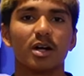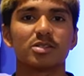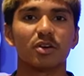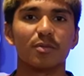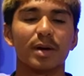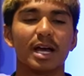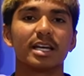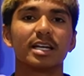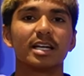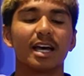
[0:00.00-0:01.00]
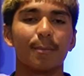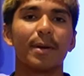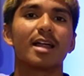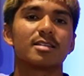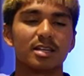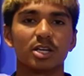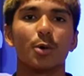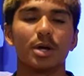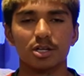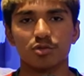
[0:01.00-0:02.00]
lines go back and Palace can
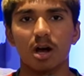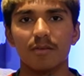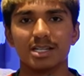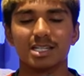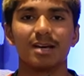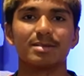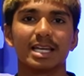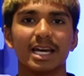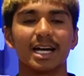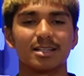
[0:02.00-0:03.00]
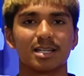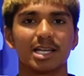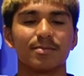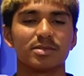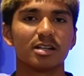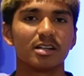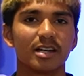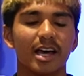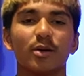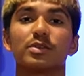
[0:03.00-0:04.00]
go and drive at teams and get at teams.
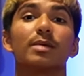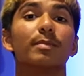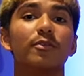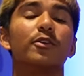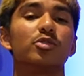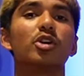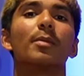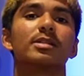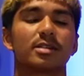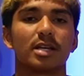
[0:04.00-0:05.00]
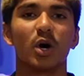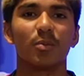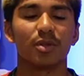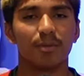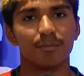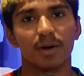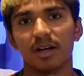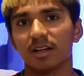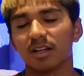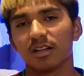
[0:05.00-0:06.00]
And obviously the midfield dominance has helped them,
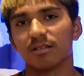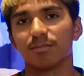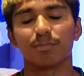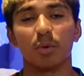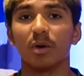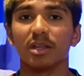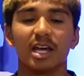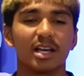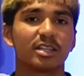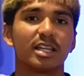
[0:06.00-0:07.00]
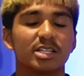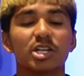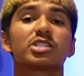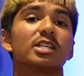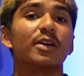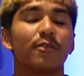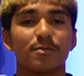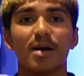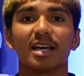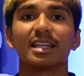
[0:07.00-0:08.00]
but boy, they're just a
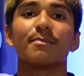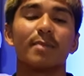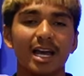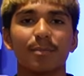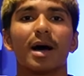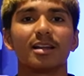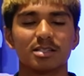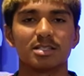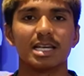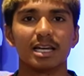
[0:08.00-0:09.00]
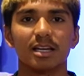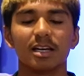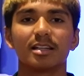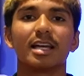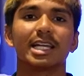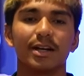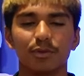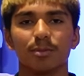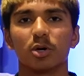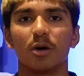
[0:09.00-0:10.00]
difference maker. They make Palace tick. They give
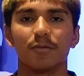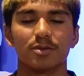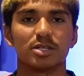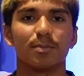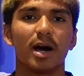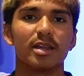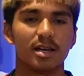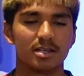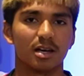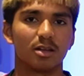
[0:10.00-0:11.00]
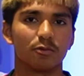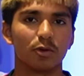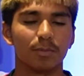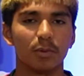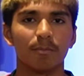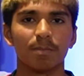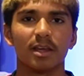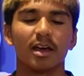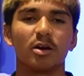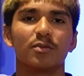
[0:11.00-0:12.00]
them confidence to play their style of football.
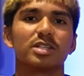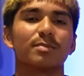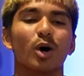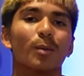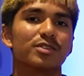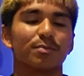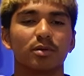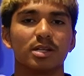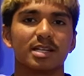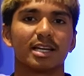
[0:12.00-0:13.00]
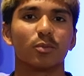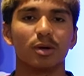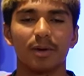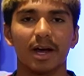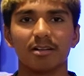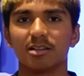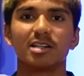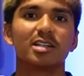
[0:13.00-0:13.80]
And obviously the moments of brilliance they can whip out